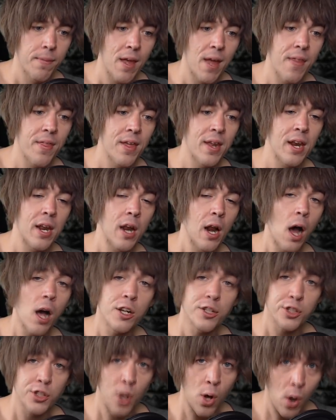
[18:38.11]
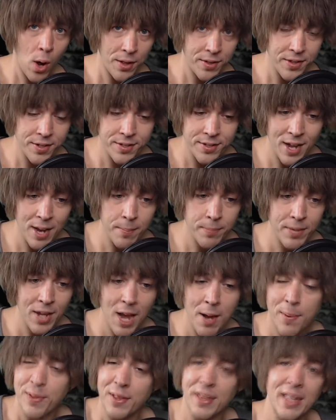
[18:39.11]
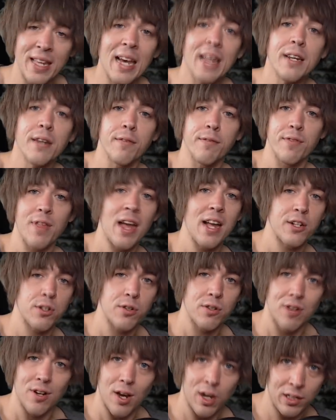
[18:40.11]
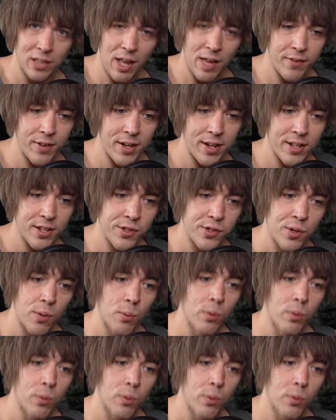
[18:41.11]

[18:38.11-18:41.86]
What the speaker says: And then it also, at the same time, at the end of that 11 hits,